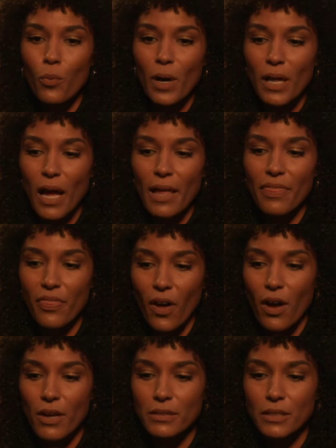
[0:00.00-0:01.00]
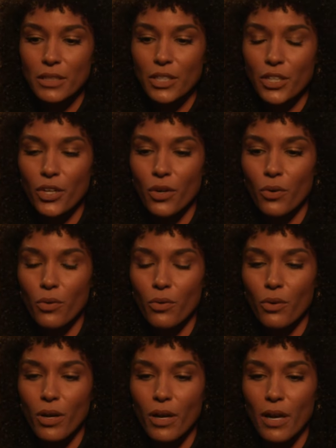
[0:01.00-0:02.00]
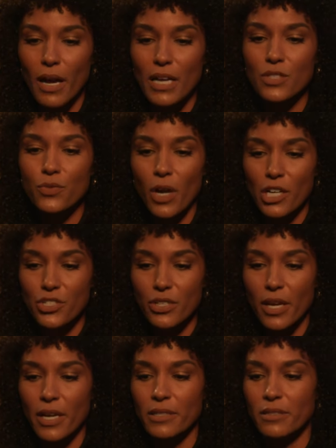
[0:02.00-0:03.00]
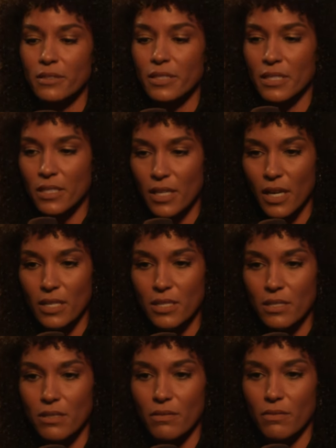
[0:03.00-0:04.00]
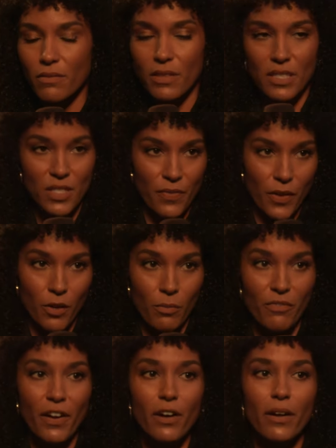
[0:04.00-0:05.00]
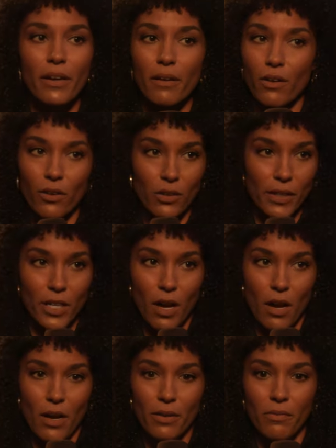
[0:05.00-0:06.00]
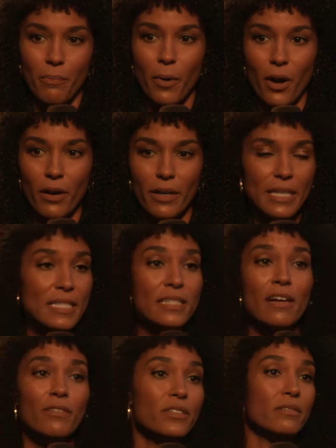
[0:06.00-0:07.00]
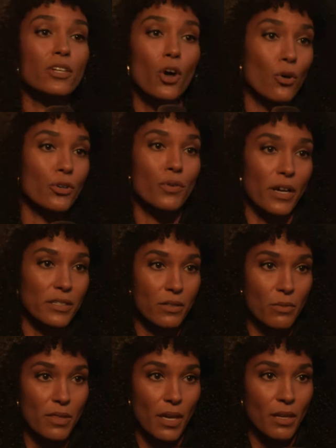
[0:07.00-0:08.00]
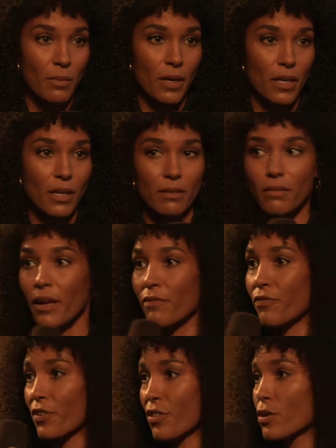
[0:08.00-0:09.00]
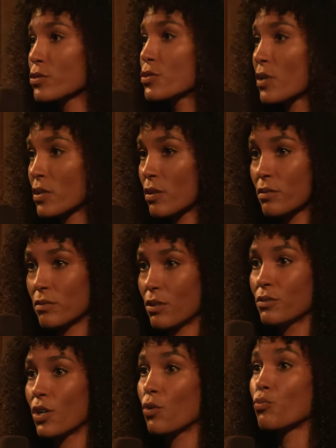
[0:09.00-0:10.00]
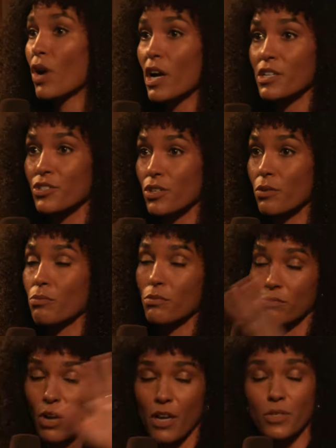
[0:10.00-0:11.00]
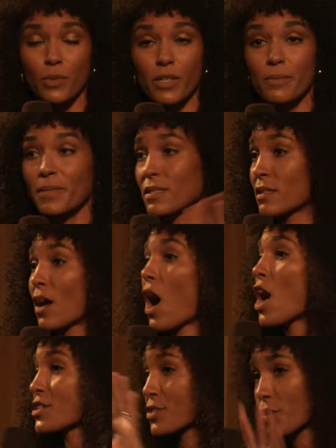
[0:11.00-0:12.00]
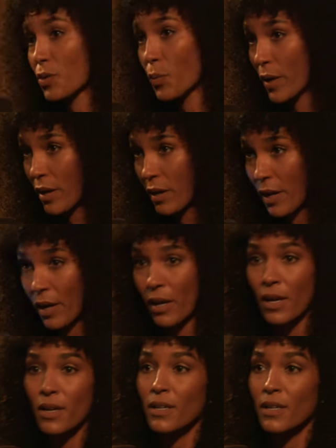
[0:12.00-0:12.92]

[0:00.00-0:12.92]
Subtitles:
well, I thought, you know, as Roger and I discussed this film very early on, he's never co-directed with anybody. And if, for those who don't know, Roger Ross Williams is an Oscar-winning